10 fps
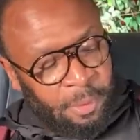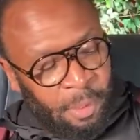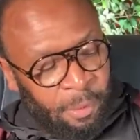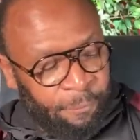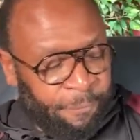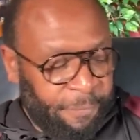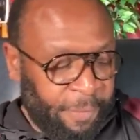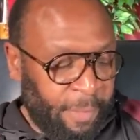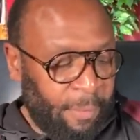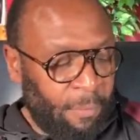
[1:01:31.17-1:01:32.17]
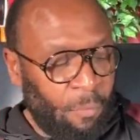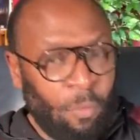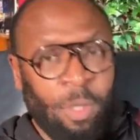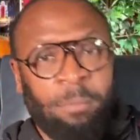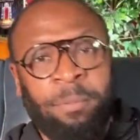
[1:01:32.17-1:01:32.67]
of the
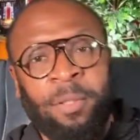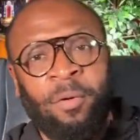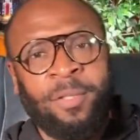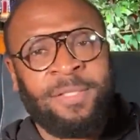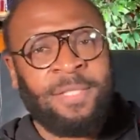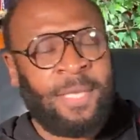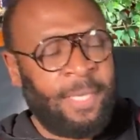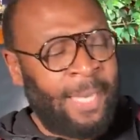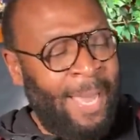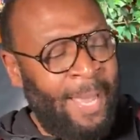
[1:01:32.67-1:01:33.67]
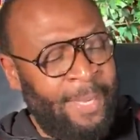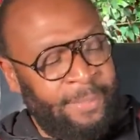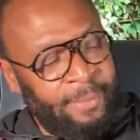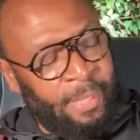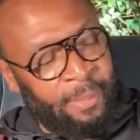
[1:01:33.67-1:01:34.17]
workbook or the study guide
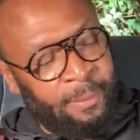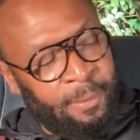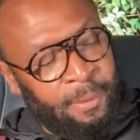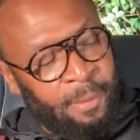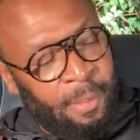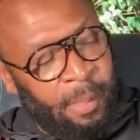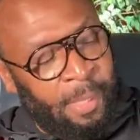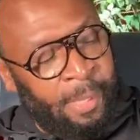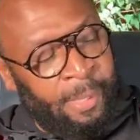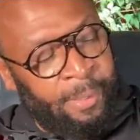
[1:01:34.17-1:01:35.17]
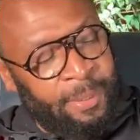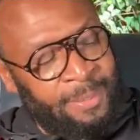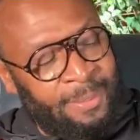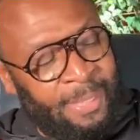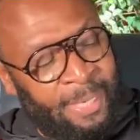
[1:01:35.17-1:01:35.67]
uh,
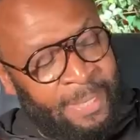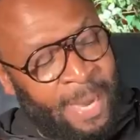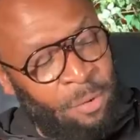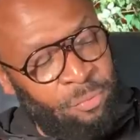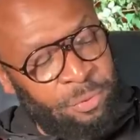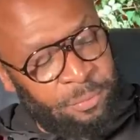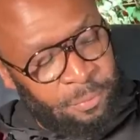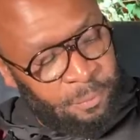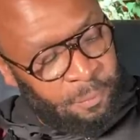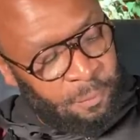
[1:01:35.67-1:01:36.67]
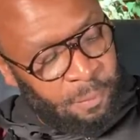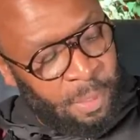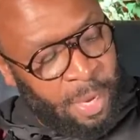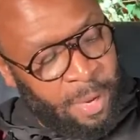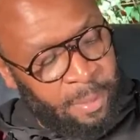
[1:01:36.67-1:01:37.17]
is laid out.
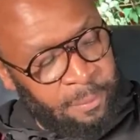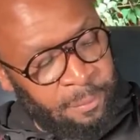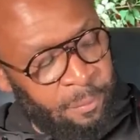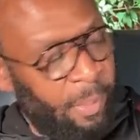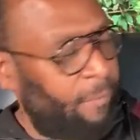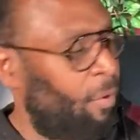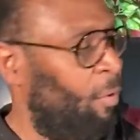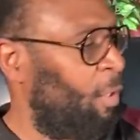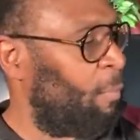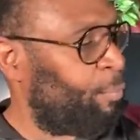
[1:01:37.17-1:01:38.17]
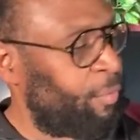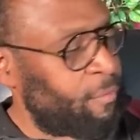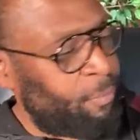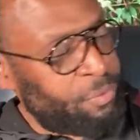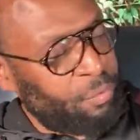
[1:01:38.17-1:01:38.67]
Yeah, you have all of the
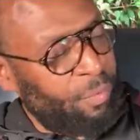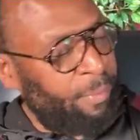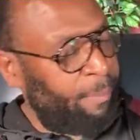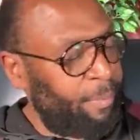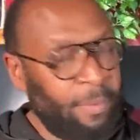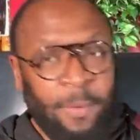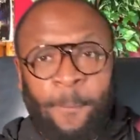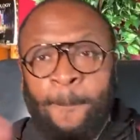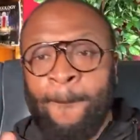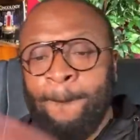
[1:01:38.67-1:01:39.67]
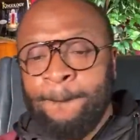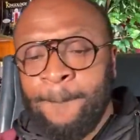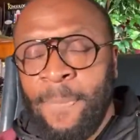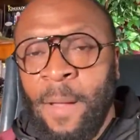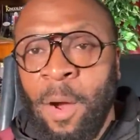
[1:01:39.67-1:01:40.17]
principles to remember.
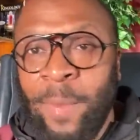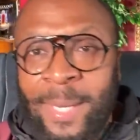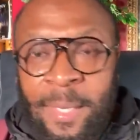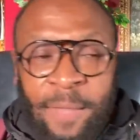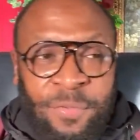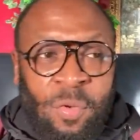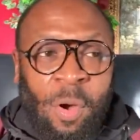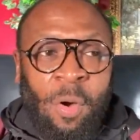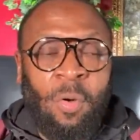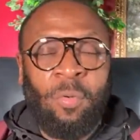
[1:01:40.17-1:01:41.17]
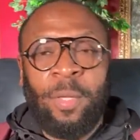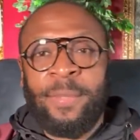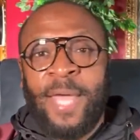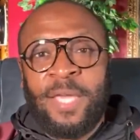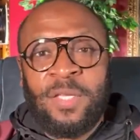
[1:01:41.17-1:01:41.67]
All right, I love you all.
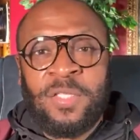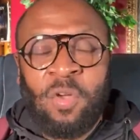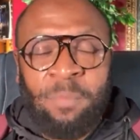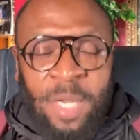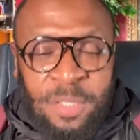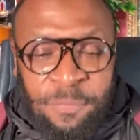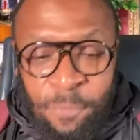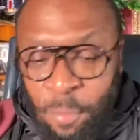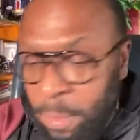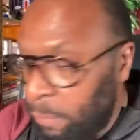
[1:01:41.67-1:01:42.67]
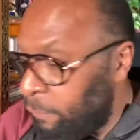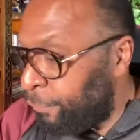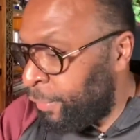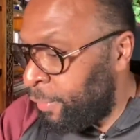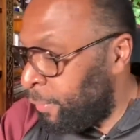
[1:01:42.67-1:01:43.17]
Thank you so much for,
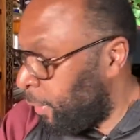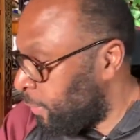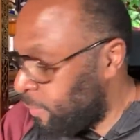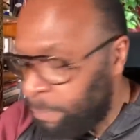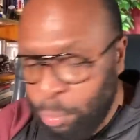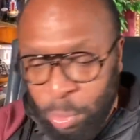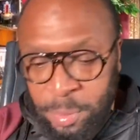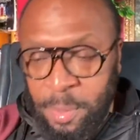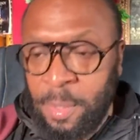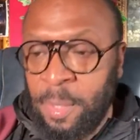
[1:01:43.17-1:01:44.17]
for your uh, support.